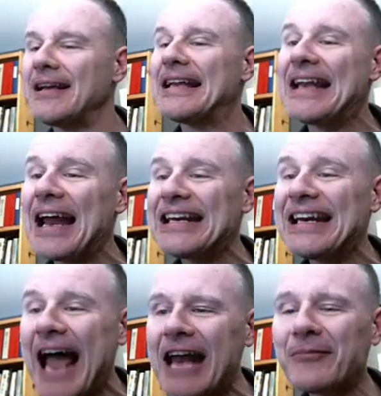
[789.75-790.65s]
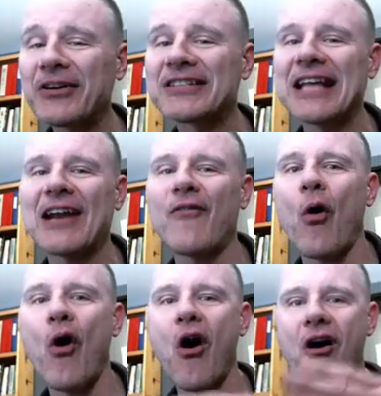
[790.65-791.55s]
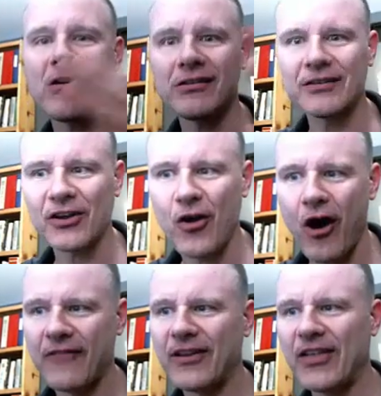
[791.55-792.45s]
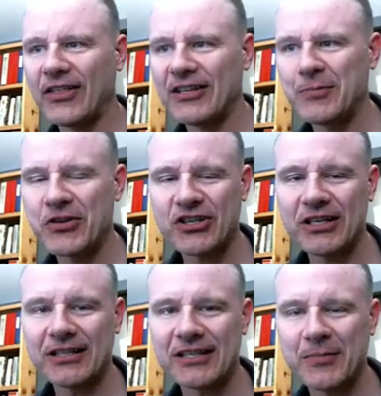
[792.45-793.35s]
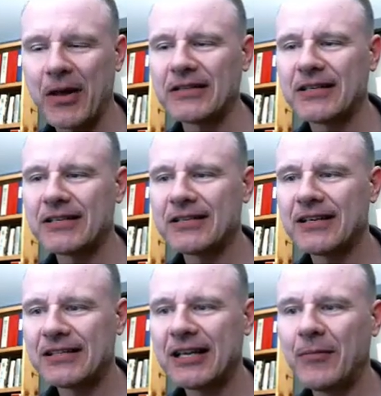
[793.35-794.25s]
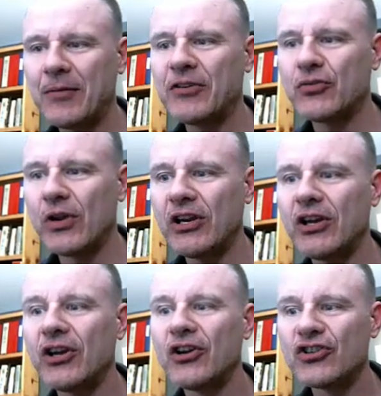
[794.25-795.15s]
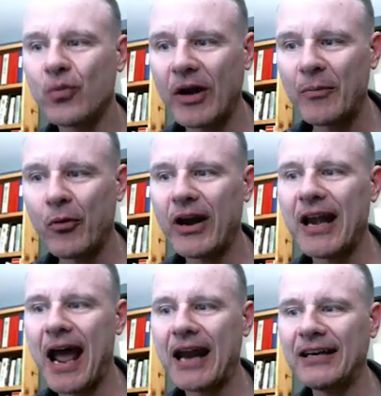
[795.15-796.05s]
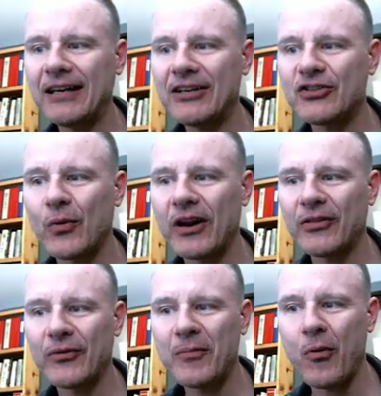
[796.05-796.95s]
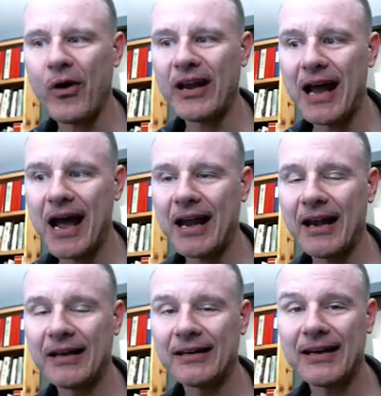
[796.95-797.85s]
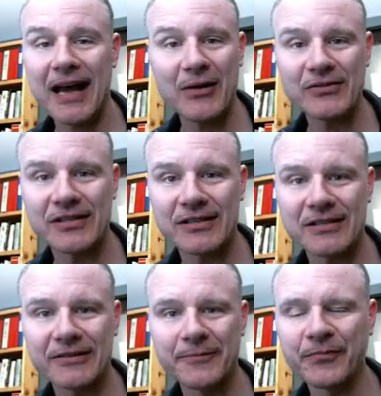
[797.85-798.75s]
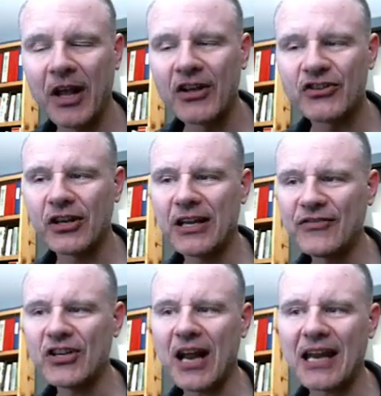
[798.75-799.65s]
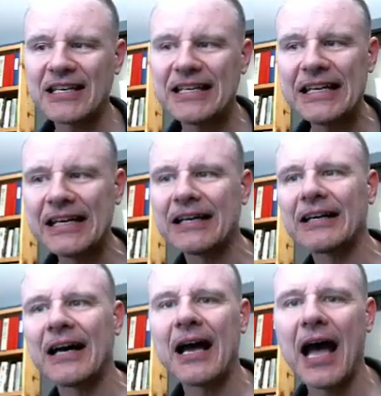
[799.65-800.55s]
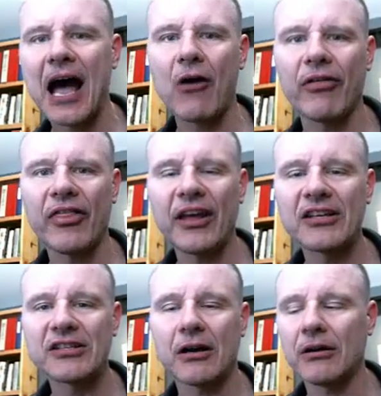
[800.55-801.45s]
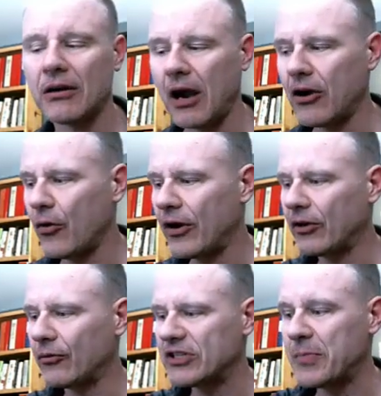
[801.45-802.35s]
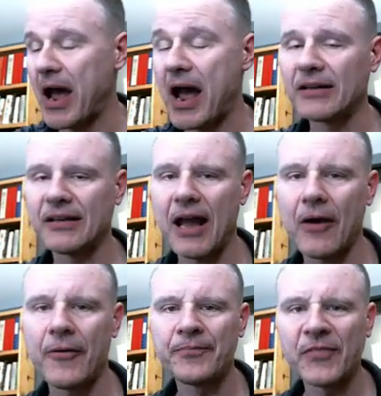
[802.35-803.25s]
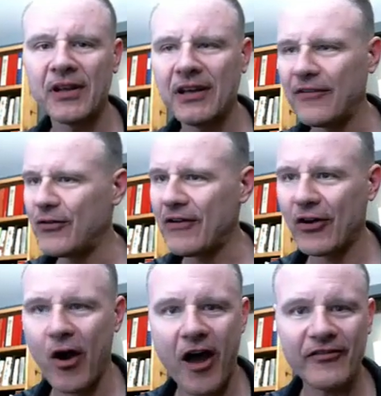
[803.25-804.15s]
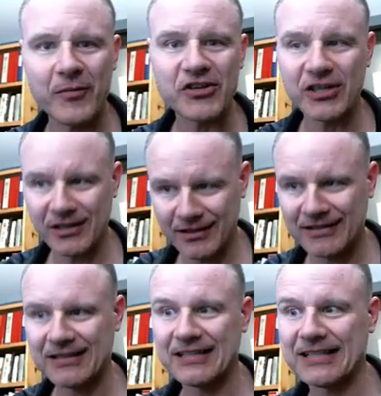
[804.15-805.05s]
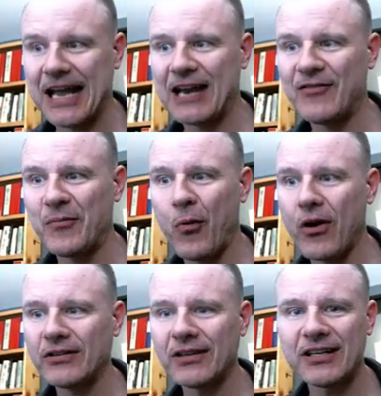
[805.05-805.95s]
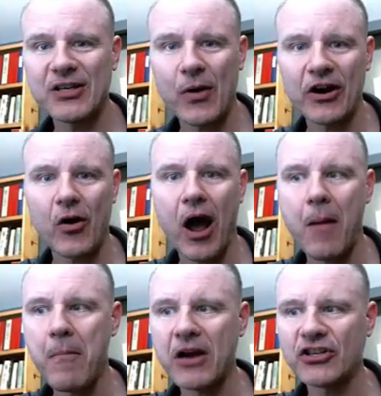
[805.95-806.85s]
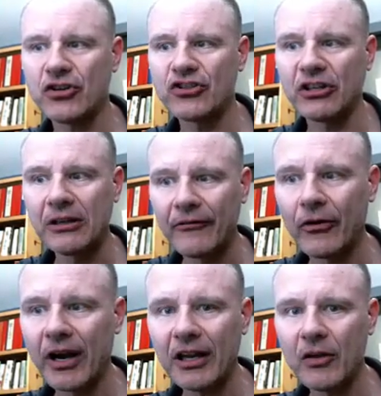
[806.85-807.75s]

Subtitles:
99% of all the coffee that this machine dispenses is going to be between 20.9 and 23.9 ounces. So it gives you an idea how things are going to respond. Now, if you have a coffee machine, this is kind of important because you want to know how much you're delivering.